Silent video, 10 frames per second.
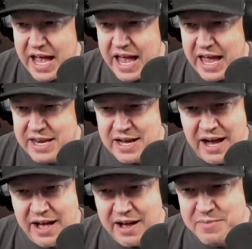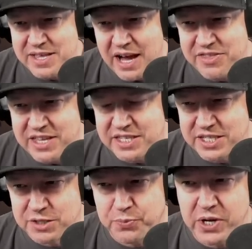And I mean, I think this
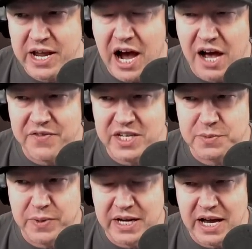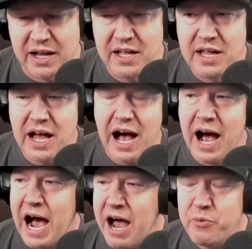is pretty obvious, but
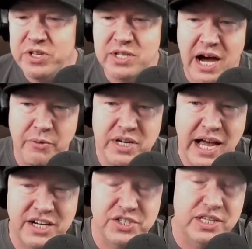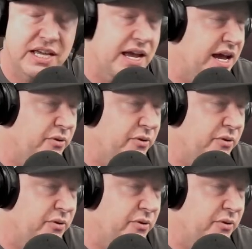I would actually,